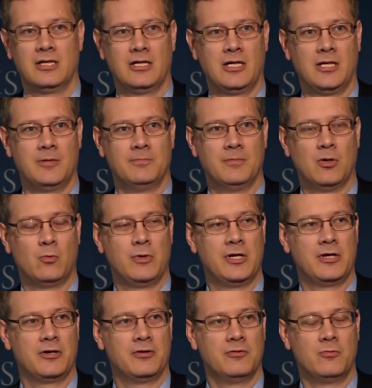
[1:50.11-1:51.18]
Uh, but
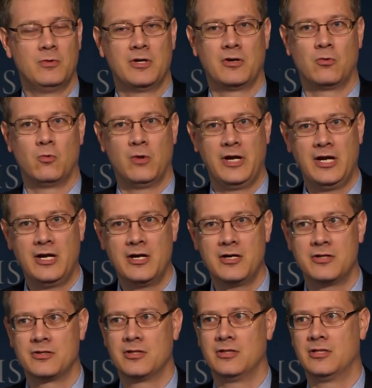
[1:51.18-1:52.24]
we're, we're
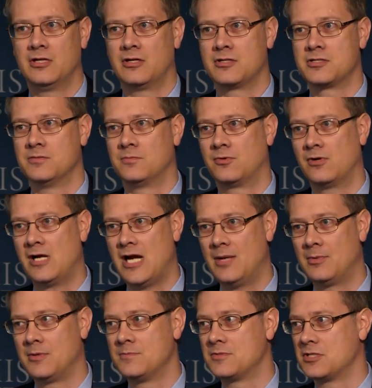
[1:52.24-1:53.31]
aware that there are some
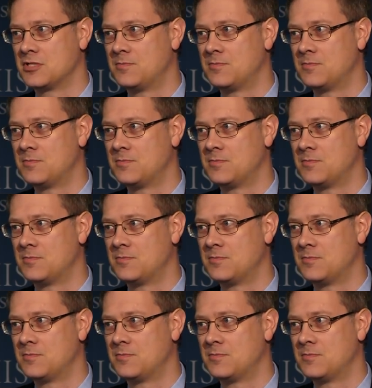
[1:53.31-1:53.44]
problems,